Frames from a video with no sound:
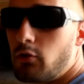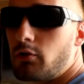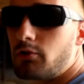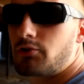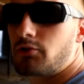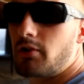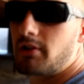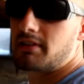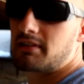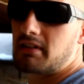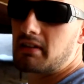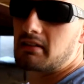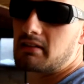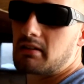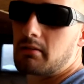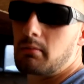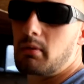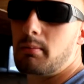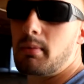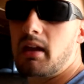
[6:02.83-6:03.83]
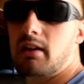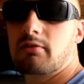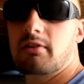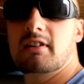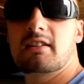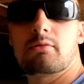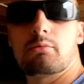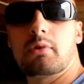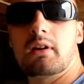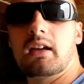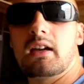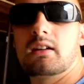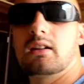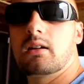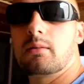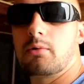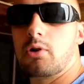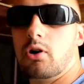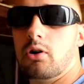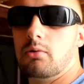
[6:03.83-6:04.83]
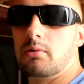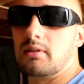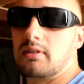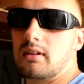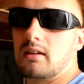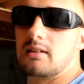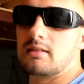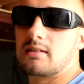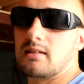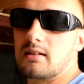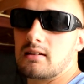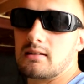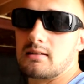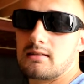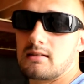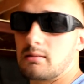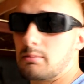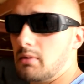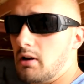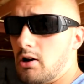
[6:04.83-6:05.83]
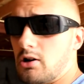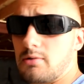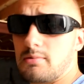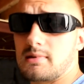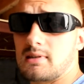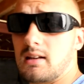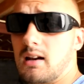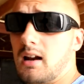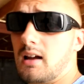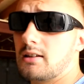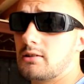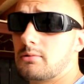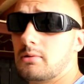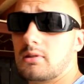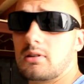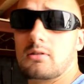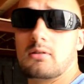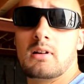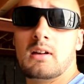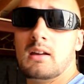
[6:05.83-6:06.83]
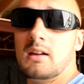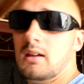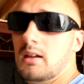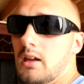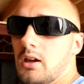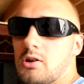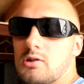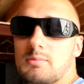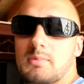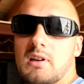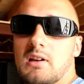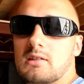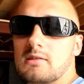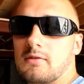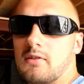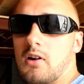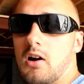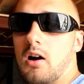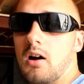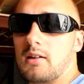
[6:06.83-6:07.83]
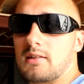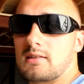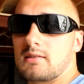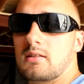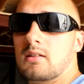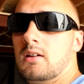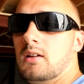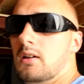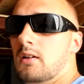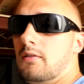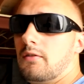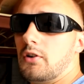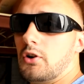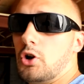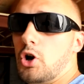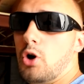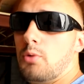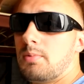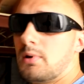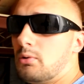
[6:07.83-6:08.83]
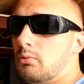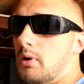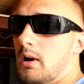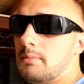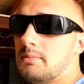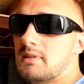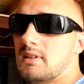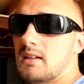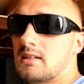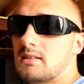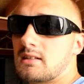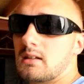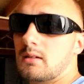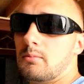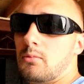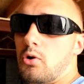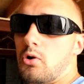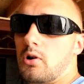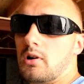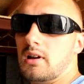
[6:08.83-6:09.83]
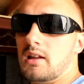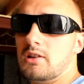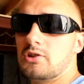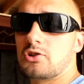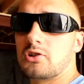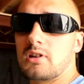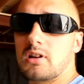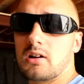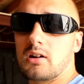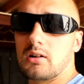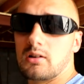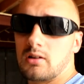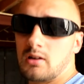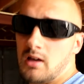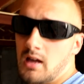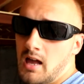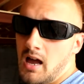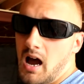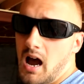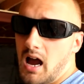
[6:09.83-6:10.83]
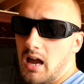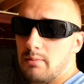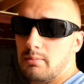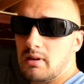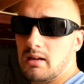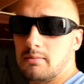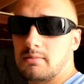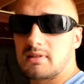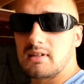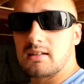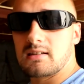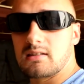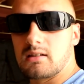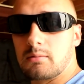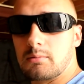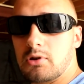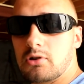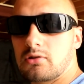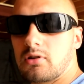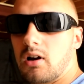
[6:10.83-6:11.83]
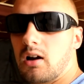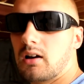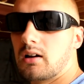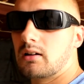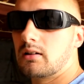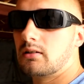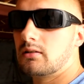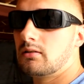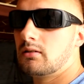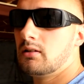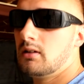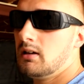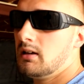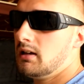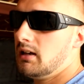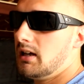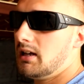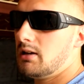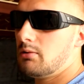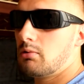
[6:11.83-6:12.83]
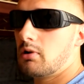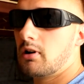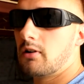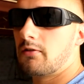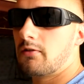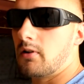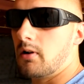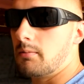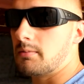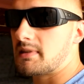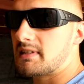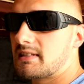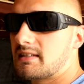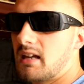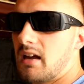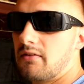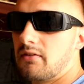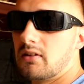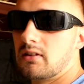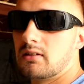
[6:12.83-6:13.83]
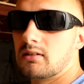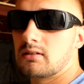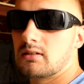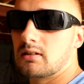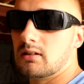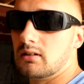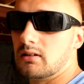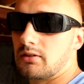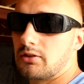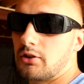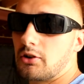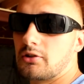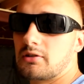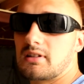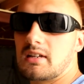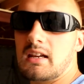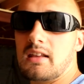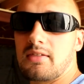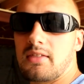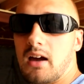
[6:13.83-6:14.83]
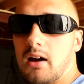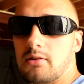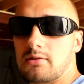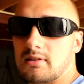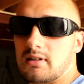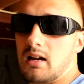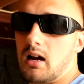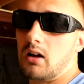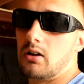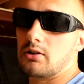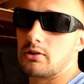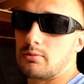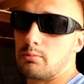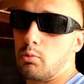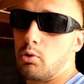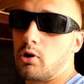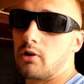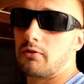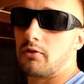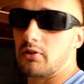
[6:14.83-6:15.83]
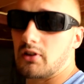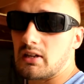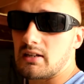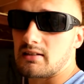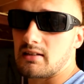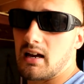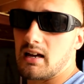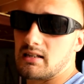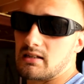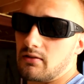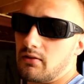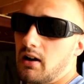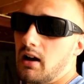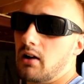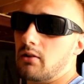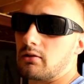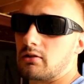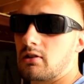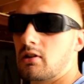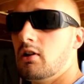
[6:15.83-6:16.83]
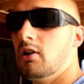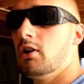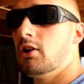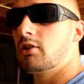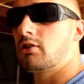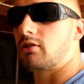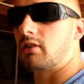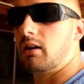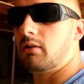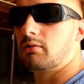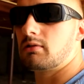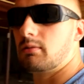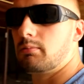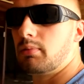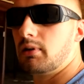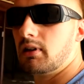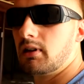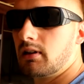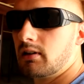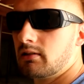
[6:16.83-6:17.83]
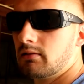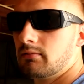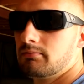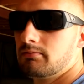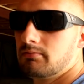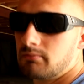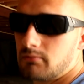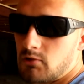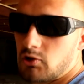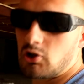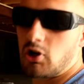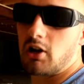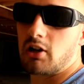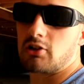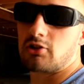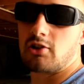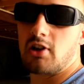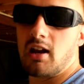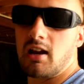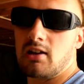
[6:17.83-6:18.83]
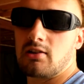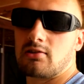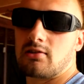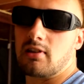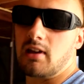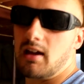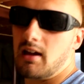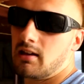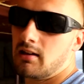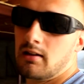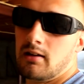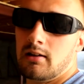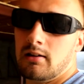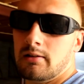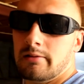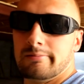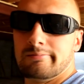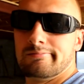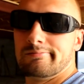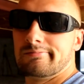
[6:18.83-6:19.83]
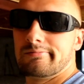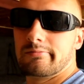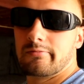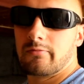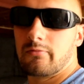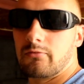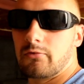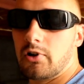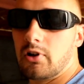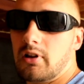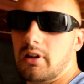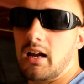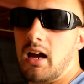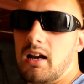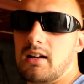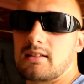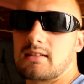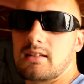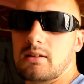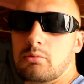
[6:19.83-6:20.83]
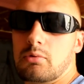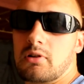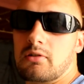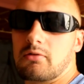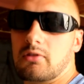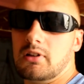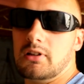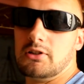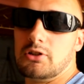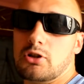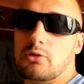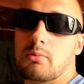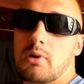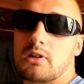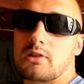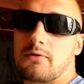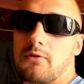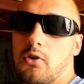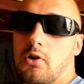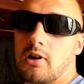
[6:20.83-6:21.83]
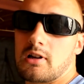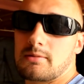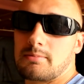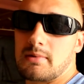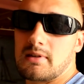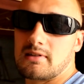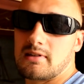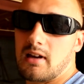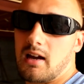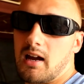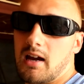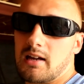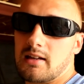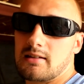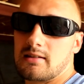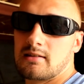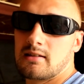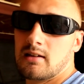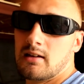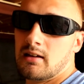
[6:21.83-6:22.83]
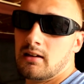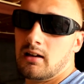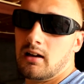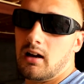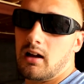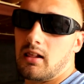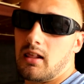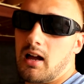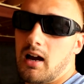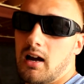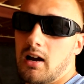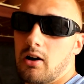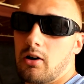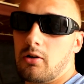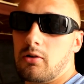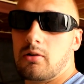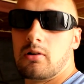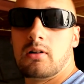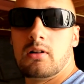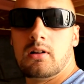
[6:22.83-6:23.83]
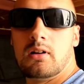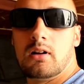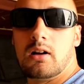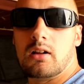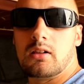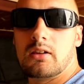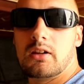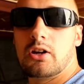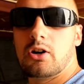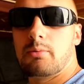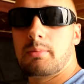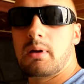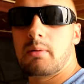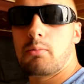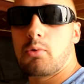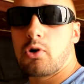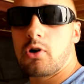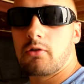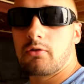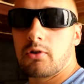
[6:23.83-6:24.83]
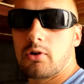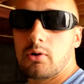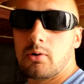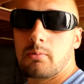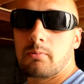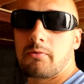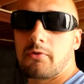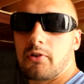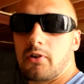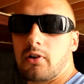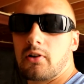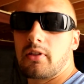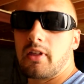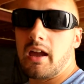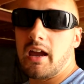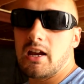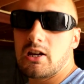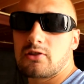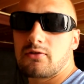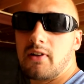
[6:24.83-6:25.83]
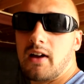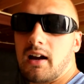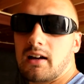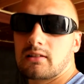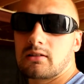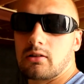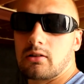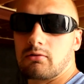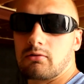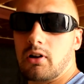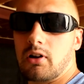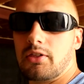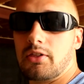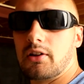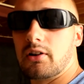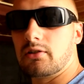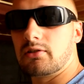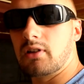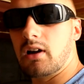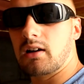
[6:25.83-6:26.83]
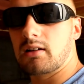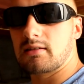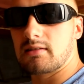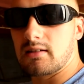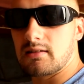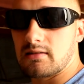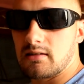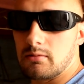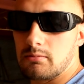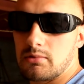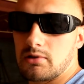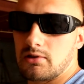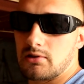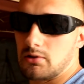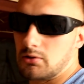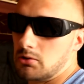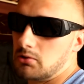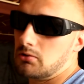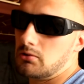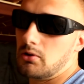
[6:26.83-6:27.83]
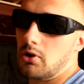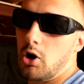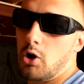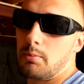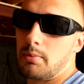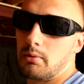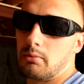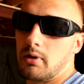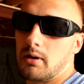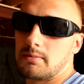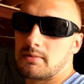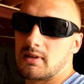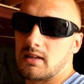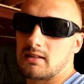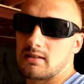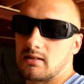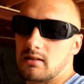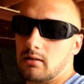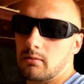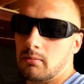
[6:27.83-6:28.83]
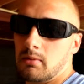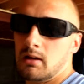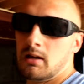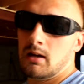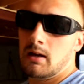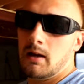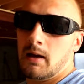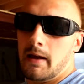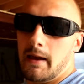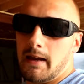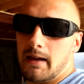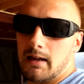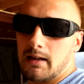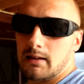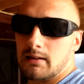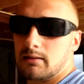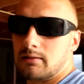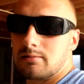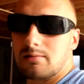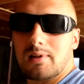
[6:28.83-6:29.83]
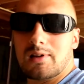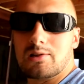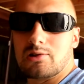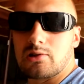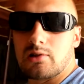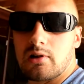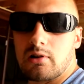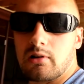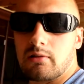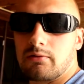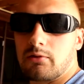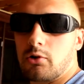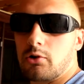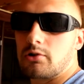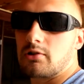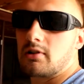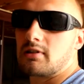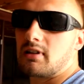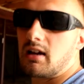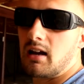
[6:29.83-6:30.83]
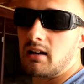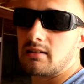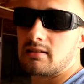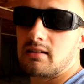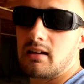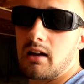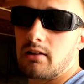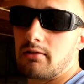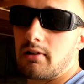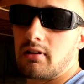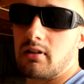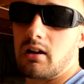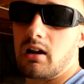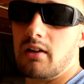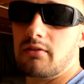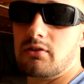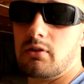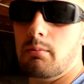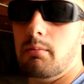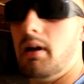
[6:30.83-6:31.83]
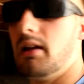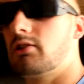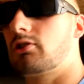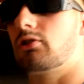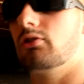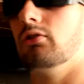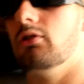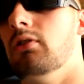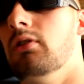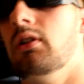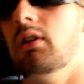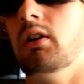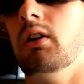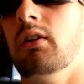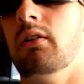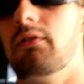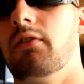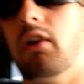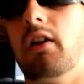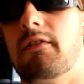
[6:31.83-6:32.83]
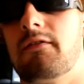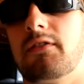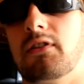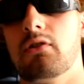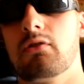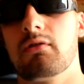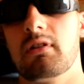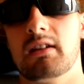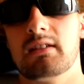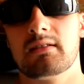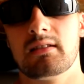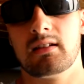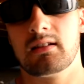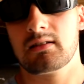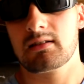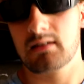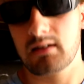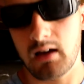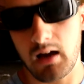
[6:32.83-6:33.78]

joist system. The main reason we ended up going with this is, to be 100% honest with you, it was because of cost. For an open web system or an engineered I-beam system, you're talking anywhere from $7,000 to $13,000 more for this size of house. So that was a big chunk of change that really honestly wouldn't really do much for us besides allow a little bit more room for the HVAC to run their duct systems through the open web system. And the engineering floor joist, honestly, I'd rather have dimensional for a few reasons.